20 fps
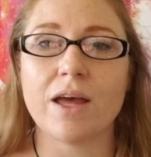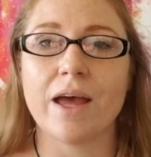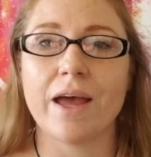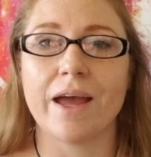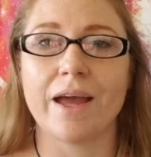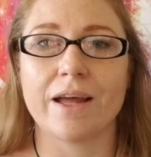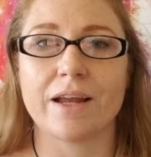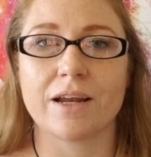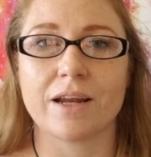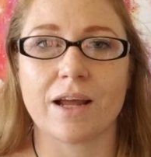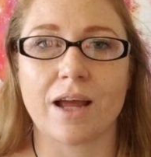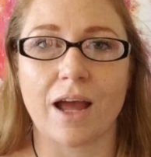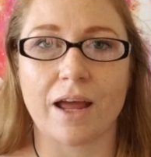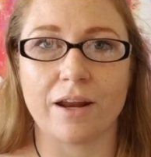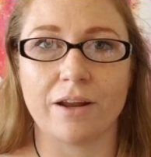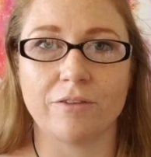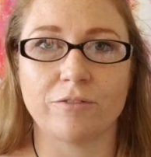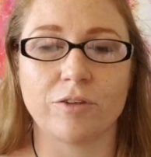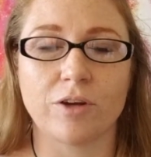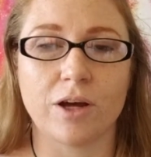and kind
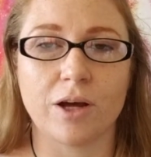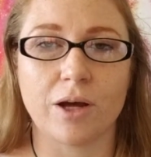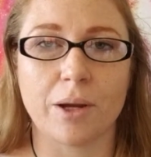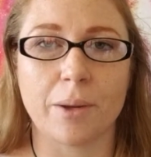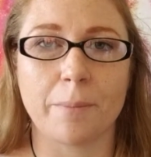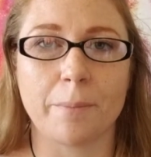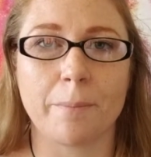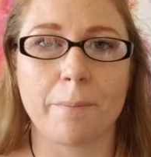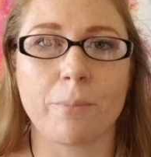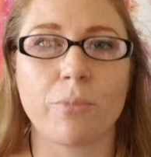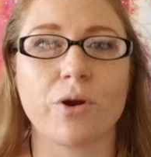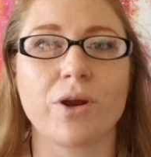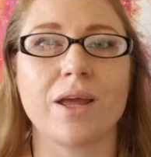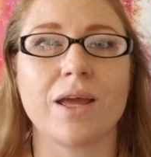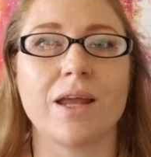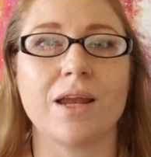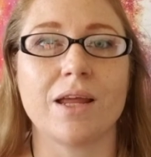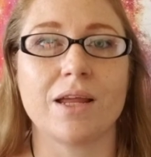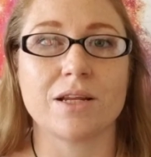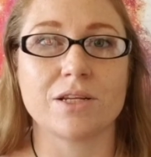of putting
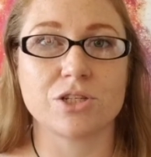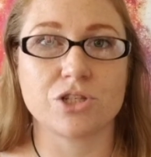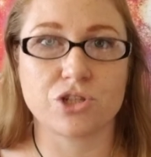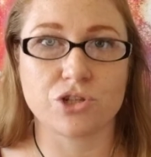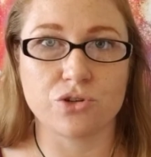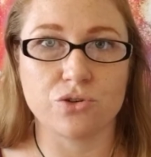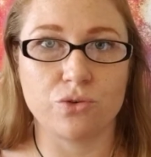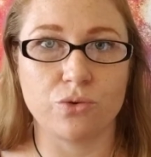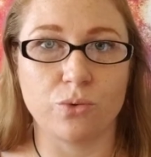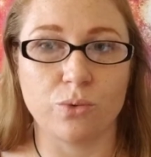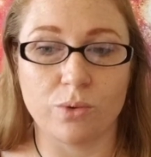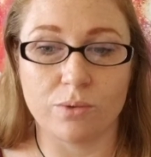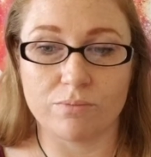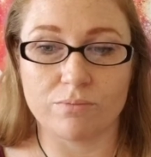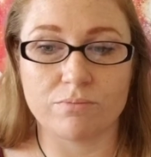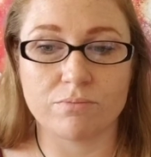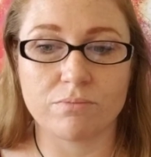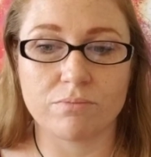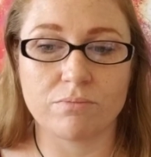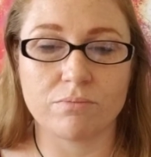it into
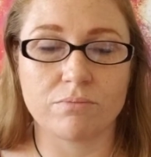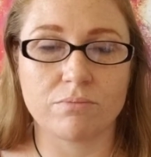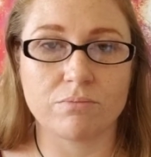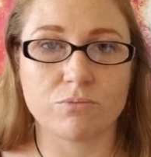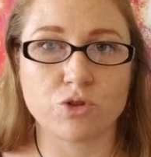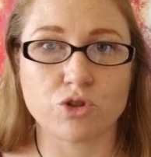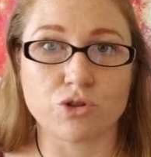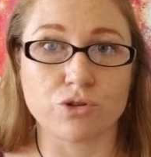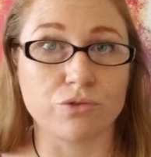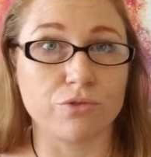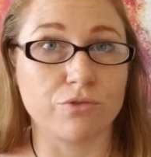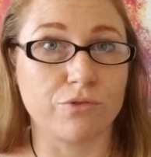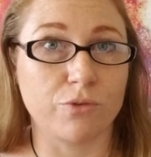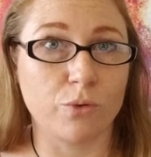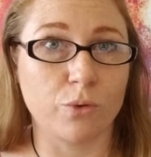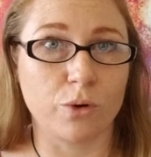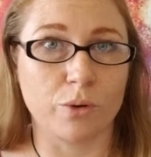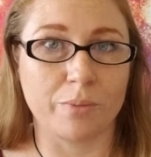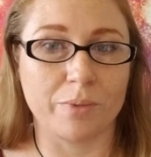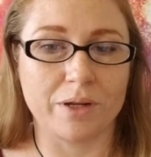true
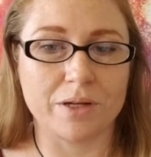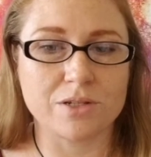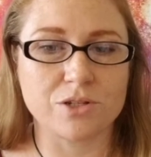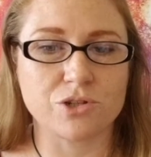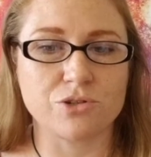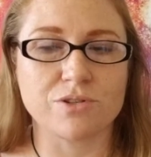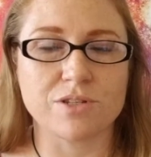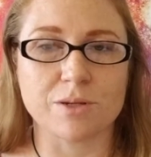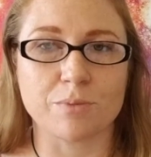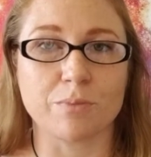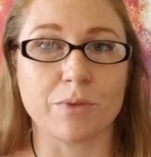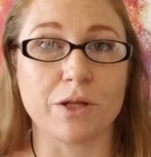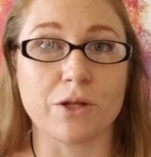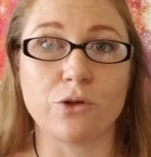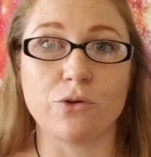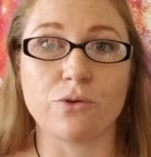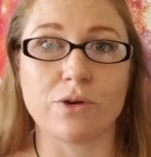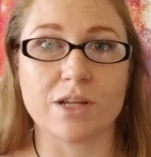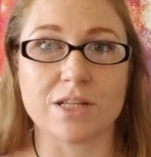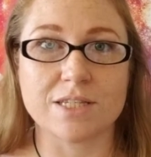form, into something
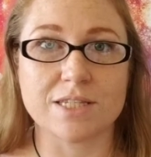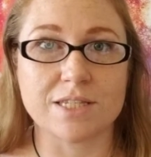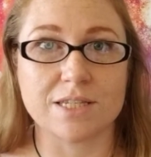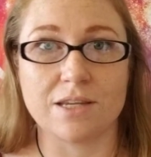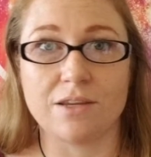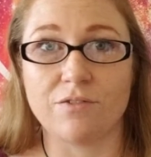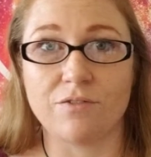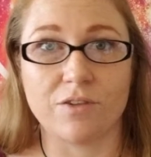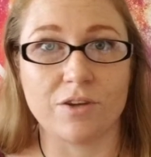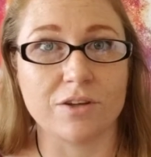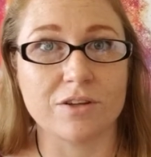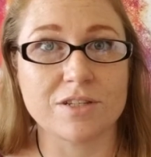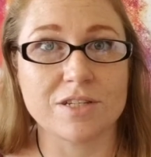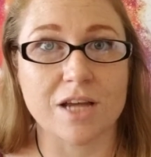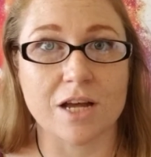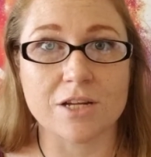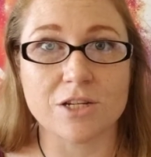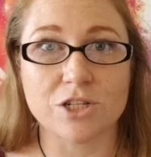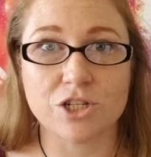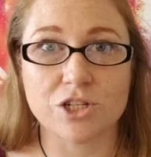you can see, feel,
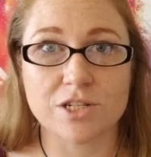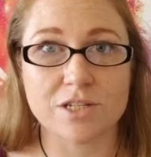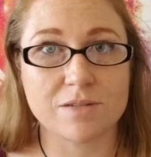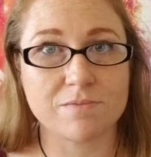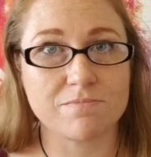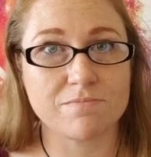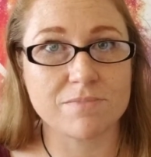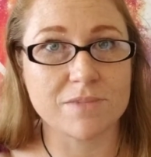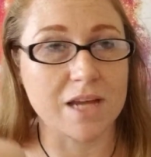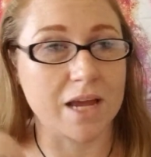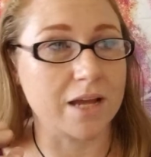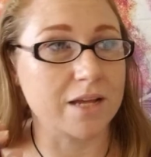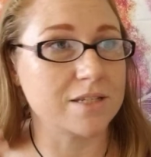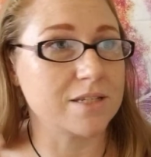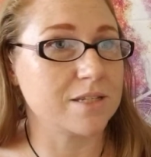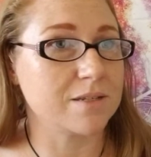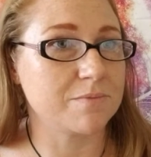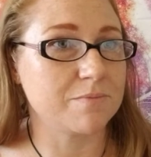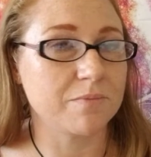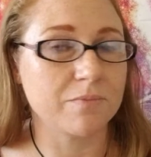touch,
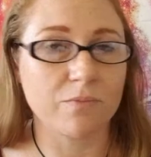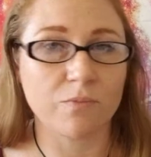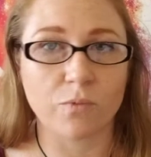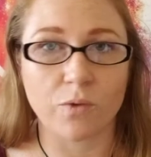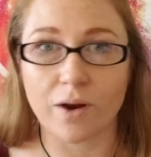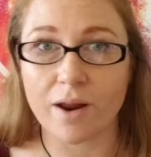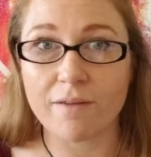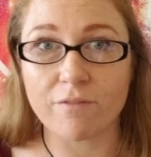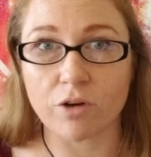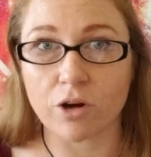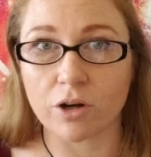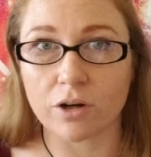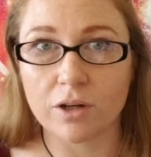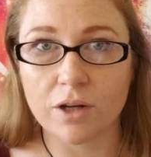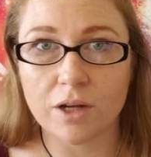taste, whatever.